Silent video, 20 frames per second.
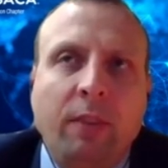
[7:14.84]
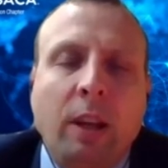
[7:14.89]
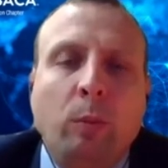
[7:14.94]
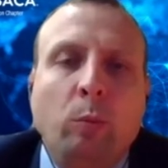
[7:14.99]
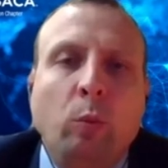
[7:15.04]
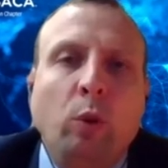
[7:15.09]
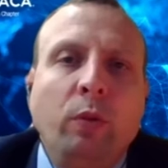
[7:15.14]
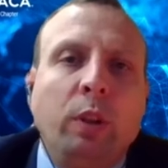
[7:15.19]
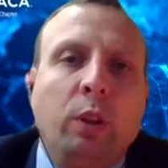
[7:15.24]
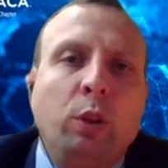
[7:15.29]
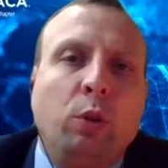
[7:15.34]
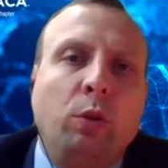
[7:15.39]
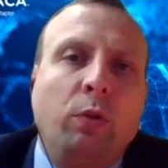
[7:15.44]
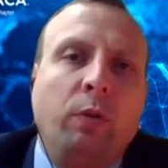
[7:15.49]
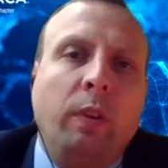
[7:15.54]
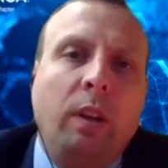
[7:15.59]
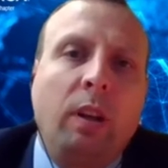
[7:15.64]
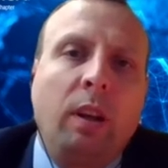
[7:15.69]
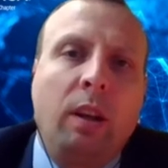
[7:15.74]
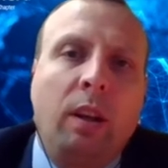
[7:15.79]
Then moving to
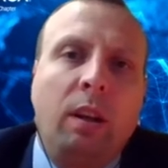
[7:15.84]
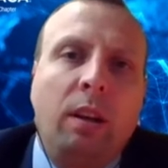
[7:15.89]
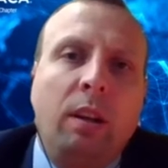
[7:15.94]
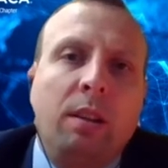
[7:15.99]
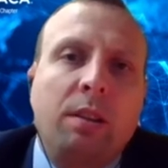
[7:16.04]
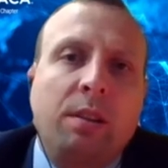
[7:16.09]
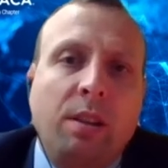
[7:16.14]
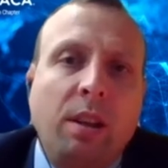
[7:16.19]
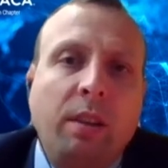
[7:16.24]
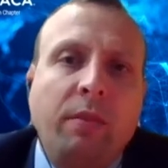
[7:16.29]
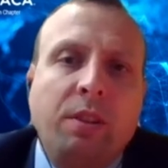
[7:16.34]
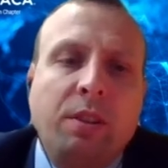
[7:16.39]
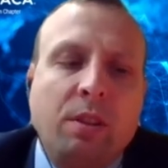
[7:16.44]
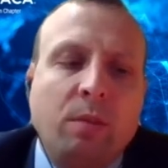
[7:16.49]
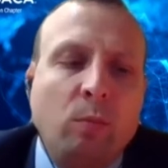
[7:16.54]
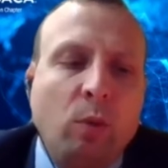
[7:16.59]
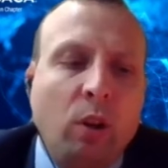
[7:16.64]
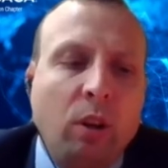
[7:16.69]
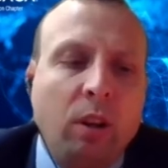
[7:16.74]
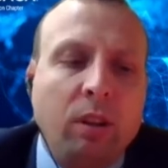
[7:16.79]
the services
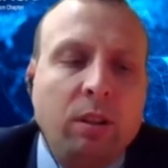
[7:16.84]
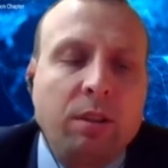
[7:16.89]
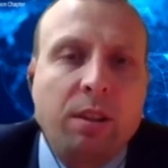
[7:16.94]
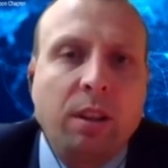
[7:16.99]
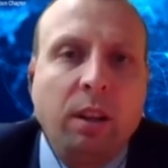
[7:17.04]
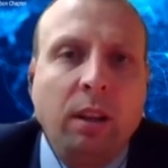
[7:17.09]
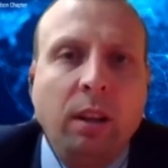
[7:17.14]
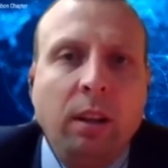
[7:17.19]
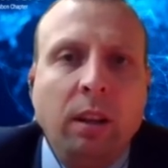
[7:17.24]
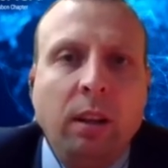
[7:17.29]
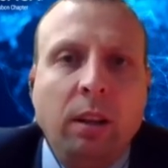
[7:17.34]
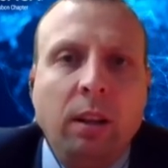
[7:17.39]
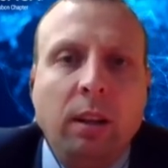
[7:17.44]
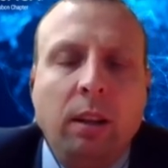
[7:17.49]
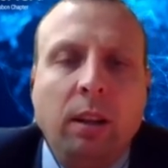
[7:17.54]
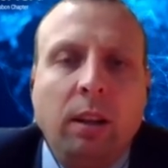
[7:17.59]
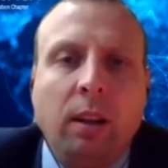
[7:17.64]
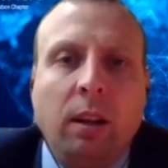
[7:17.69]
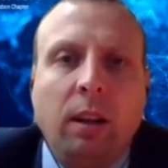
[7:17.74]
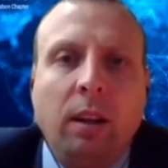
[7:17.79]
models,
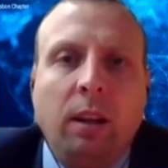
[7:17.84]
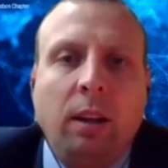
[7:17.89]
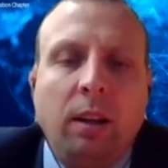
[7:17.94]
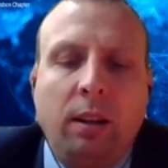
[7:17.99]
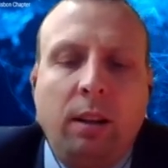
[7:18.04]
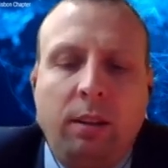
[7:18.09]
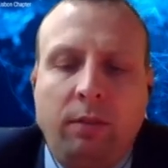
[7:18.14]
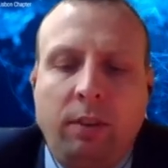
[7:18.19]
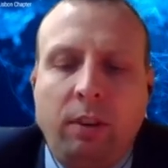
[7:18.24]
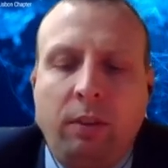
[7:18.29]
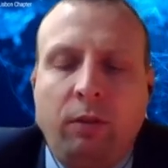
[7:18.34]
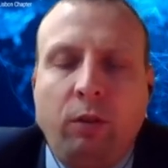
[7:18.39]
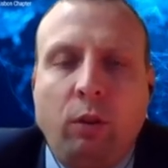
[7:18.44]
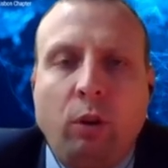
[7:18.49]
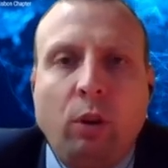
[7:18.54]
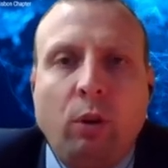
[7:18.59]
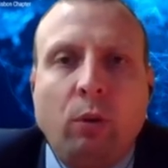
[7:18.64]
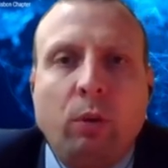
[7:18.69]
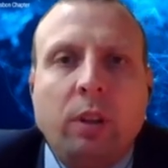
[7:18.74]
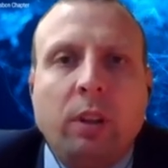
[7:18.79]
the
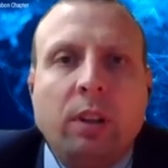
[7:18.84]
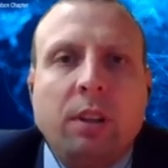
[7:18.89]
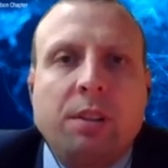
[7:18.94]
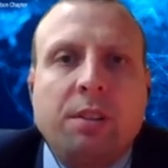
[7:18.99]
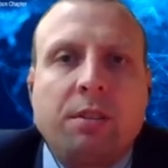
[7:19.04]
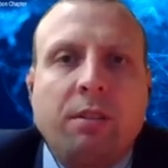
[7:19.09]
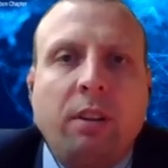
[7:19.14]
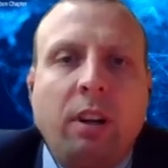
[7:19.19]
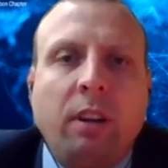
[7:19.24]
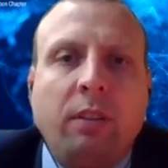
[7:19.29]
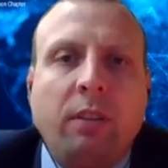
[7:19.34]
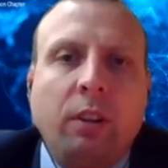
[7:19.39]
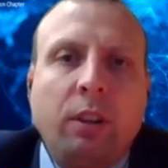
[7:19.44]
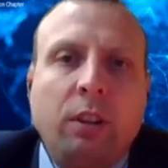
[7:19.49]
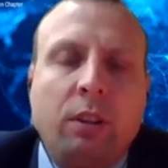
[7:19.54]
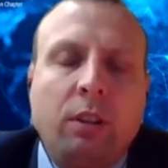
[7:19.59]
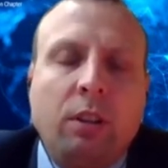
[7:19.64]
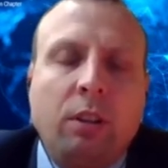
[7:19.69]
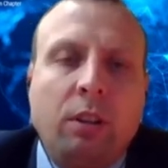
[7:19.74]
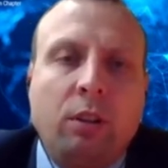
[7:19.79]
following is
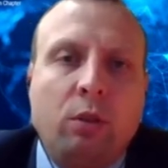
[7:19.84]
relevant